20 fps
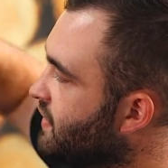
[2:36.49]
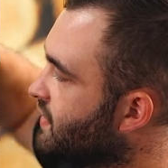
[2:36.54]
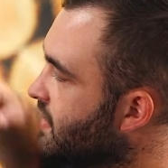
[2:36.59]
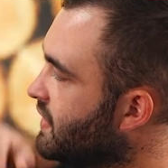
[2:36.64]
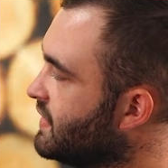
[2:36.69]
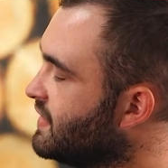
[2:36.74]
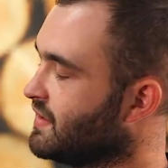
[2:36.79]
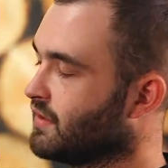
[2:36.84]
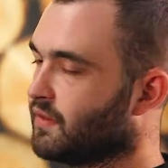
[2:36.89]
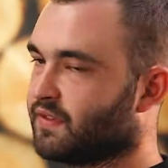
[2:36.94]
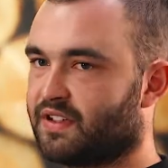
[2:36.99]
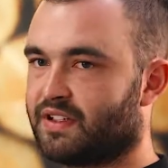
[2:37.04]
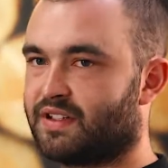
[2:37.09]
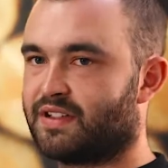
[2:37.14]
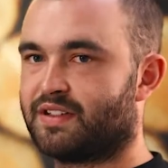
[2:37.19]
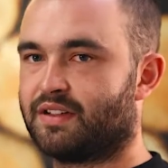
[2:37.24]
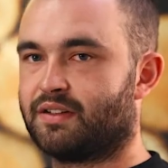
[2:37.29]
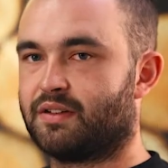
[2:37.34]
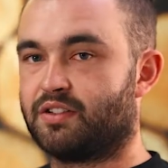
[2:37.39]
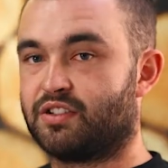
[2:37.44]
So this is obviously
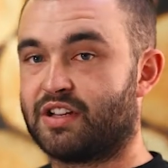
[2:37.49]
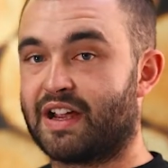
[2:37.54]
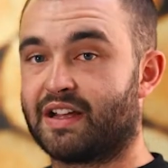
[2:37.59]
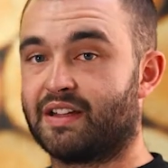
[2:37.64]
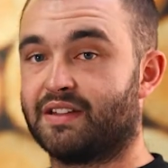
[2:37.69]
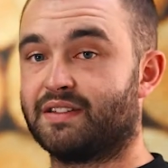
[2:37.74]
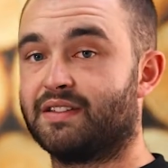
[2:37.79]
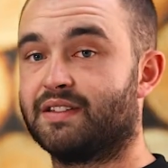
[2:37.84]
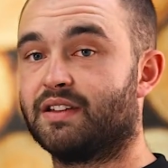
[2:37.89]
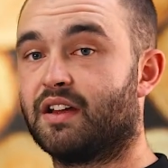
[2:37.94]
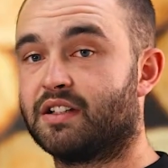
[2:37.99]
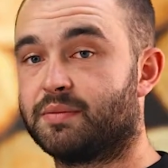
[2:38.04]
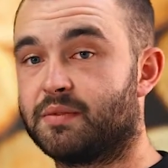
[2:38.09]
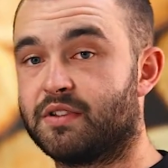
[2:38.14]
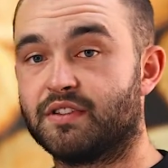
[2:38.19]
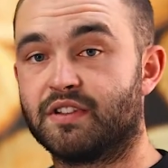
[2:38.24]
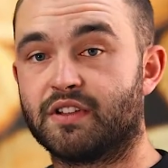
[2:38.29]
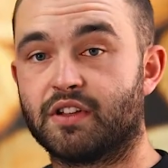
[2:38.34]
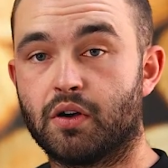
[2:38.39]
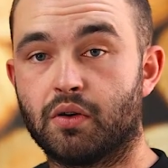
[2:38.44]
a jacket that's designed to be
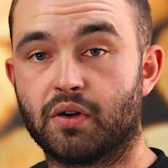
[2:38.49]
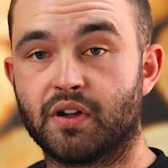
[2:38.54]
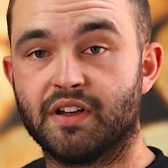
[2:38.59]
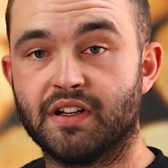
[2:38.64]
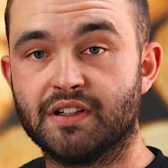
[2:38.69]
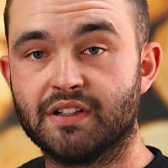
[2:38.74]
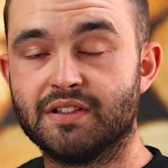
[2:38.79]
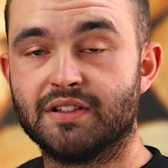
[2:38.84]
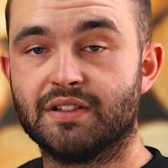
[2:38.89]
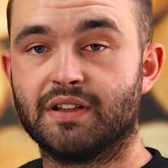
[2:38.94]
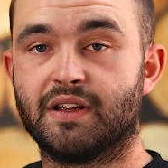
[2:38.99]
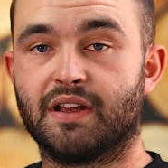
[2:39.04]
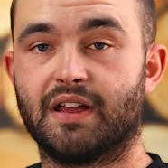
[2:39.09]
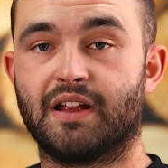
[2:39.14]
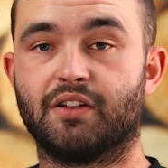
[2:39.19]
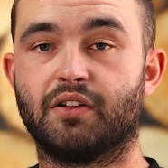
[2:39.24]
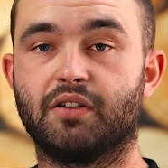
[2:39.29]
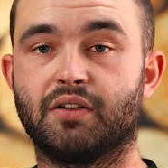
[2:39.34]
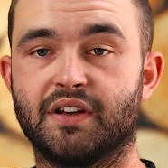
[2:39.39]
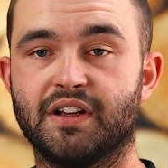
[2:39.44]
used in cold conditions. In
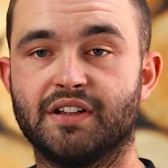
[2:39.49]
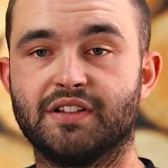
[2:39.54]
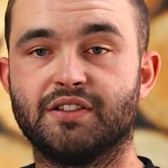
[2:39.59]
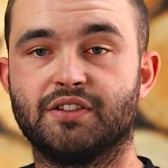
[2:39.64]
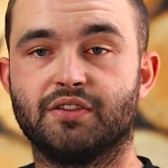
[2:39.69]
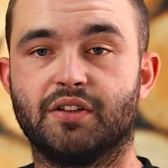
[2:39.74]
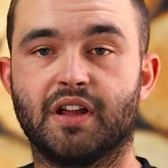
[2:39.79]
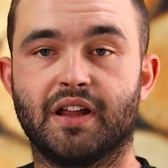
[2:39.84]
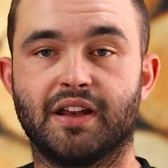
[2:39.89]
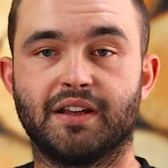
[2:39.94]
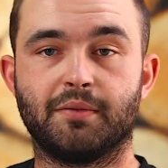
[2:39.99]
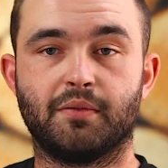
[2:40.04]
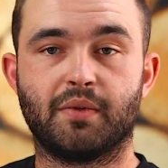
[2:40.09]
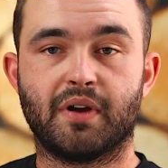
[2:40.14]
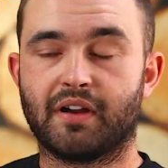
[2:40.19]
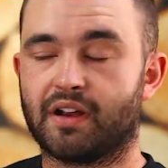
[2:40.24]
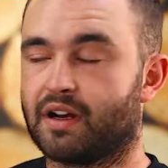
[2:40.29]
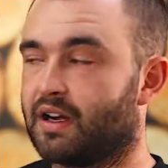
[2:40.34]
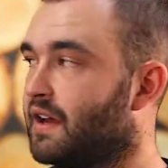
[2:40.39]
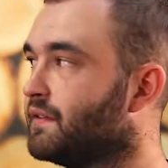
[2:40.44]
cold conditions you're likely to be
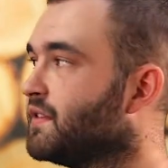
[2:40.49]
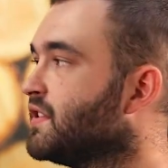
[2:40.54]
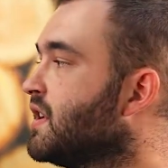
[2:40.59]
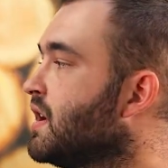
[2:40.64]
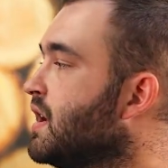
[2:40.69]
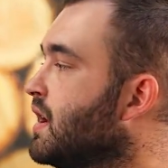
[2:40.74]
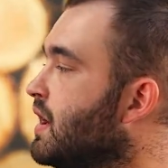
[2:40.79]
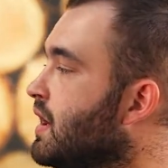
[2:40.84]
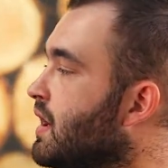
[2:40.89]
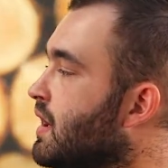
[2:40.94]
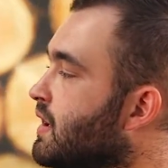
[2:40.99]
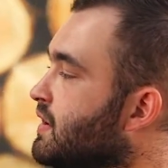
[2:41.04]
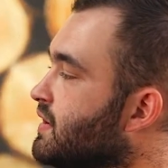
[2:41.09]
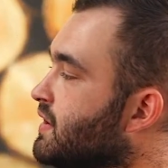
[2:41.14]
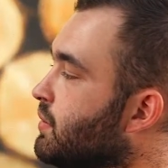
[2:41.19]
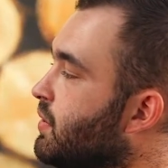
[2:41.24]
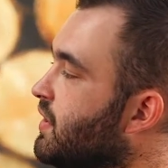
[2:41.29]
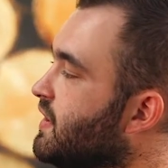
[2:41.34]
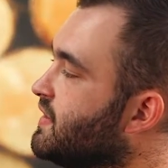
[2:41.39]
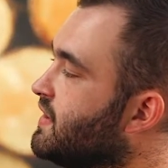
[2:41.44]
wearing gloves.
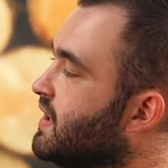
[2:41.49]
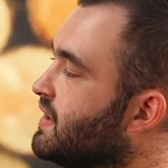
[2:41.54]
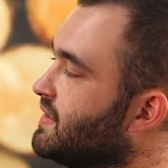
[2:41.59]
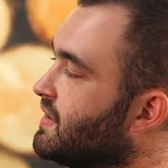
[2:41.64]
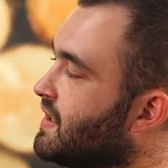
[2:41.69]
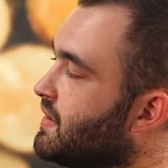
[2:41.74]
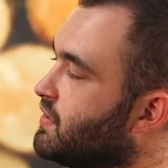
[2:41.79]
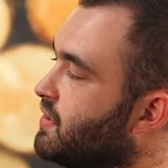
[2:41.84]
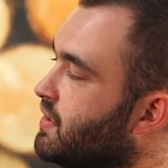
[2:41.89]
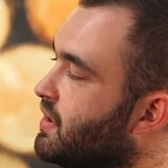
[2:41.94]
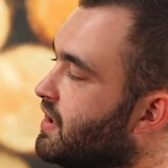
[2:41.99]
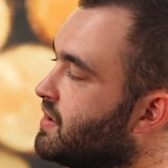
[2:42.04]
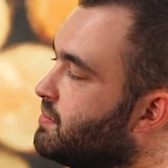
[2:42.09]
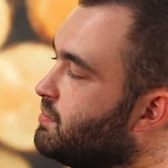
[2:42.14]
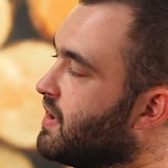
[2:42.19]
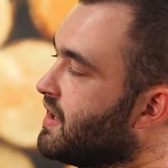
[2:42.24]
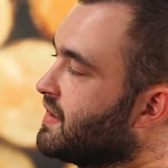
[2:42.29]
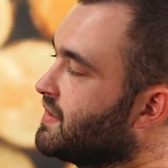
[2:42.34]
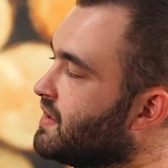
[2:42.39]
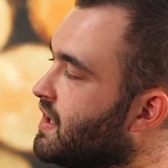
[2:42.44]
So what this does, it gives you a nice
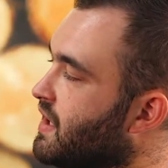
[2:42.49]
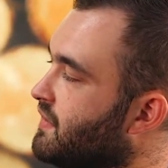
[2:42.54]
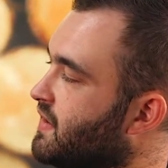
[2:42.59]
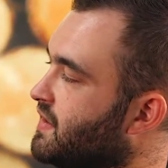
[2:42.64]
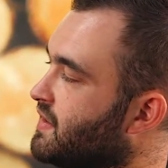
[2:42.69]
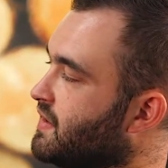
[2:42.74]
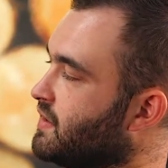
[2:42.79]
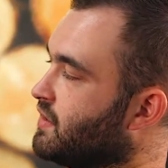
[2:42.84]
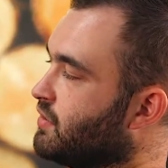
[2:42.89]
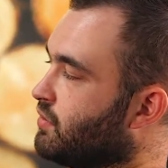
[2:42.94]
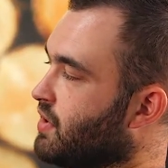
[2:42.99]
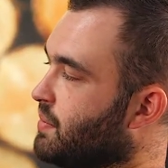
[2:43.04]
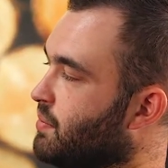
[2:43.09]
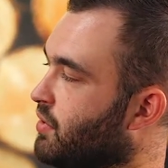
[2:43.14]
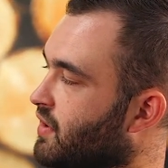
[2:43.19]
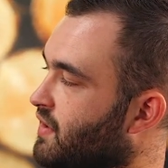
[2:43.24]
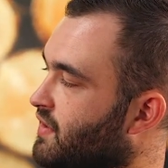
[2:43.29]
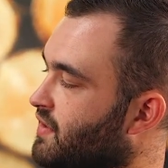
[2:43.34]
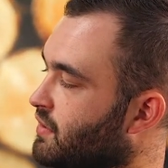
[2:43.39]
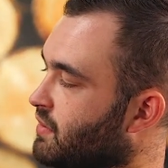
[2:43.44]
big surface to grip
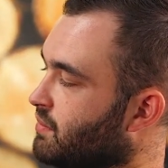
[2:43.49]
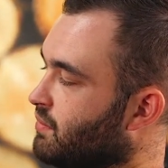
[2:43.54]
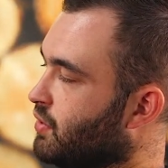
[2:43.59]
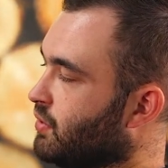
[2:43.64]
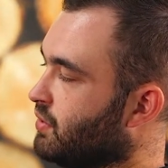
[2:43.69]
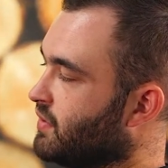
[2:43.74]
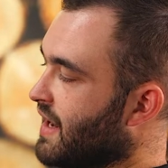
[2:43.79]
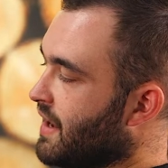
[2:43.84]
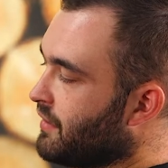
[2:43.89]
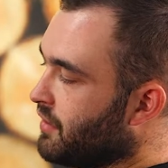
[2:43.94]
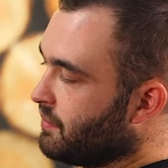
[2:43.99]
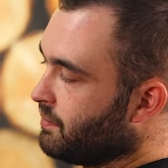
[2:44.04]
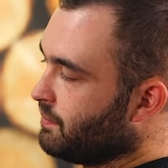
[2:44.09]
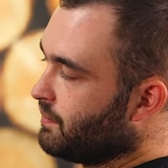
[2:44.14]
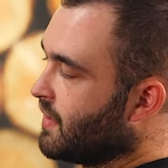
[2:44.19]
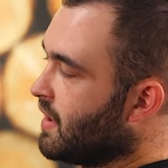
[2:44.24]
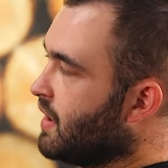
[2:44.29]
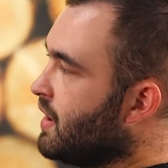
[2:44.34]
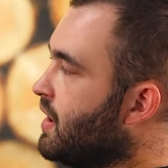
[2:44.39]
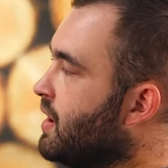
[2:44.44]
onto and pull down
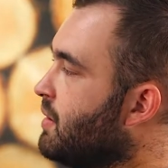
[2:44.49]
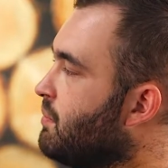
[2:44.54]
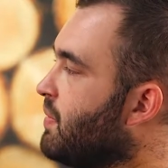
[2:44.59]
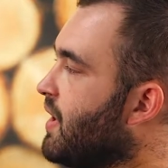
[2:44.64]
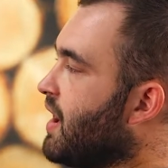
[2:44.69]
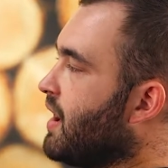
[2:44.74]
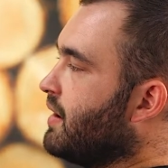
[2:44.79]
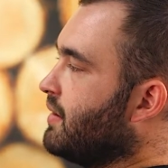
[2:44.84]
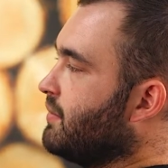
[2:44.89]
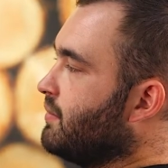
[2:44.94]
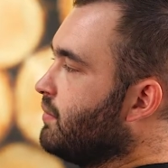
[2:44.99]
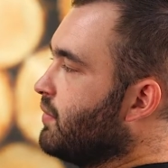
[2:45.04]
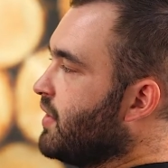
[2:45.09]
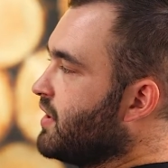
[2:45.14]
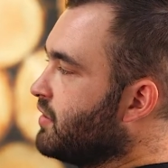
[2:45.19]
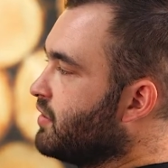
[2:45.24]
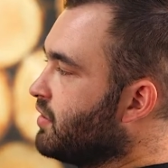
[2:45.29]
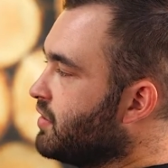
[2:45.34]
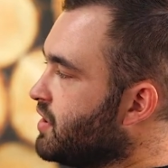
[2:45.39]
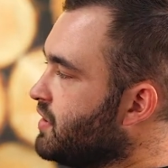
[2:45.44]
on. But when
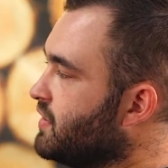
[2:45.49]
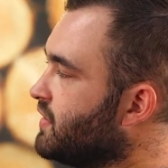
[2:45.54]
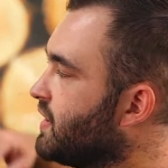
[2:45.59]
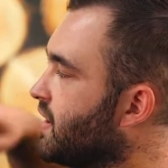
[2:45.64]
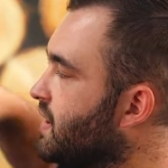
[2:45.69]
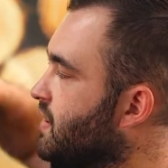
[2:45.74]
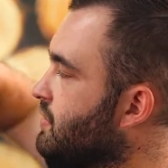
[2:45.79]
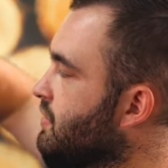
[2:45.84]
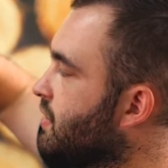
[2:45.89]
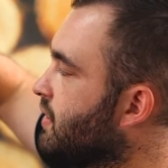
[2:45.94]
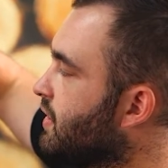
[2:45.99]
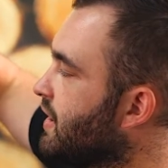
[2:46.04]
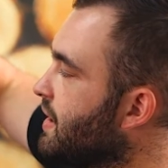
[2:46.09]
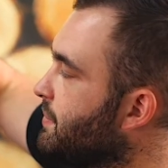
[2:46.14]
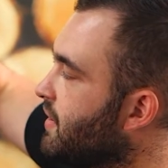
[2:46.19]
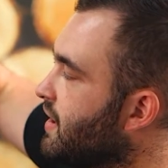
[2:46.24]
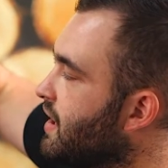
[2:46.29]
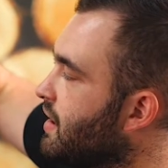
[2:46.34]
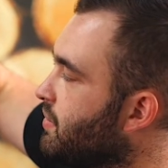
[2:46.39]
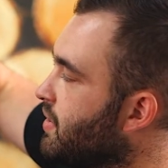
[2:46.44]
you're not using it, you can clip
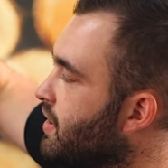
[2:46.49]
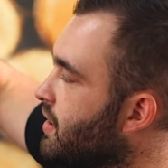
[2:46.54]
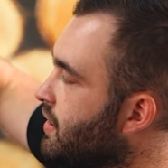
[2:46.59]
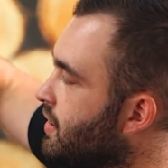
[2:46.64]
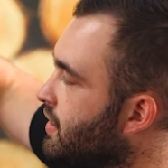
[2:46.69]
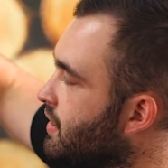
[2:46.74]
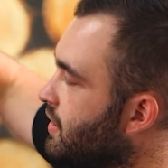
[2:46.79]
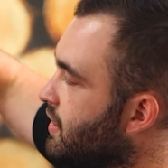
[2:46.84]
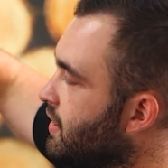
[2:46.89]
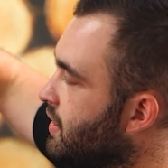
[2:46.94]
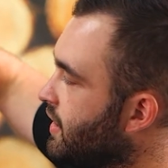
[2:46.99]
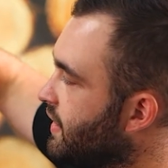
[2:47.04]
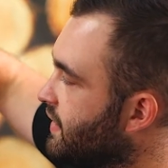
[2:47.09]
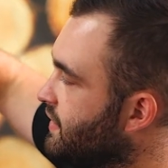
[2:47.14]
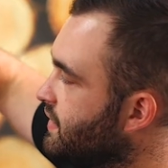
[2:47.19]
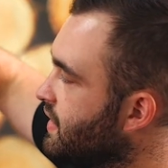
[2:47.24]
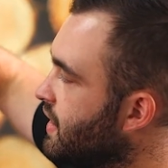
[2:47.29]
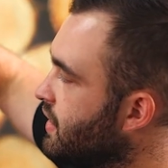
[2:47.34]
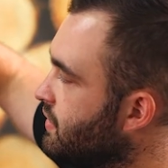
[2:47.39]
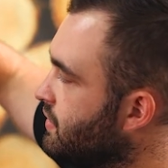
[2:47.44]
it up like
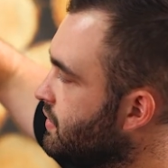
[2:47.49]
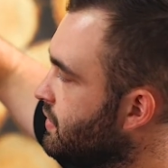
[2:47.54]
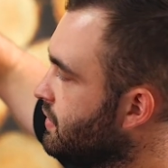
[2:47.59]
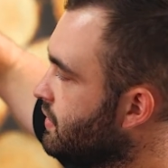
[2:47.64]
so.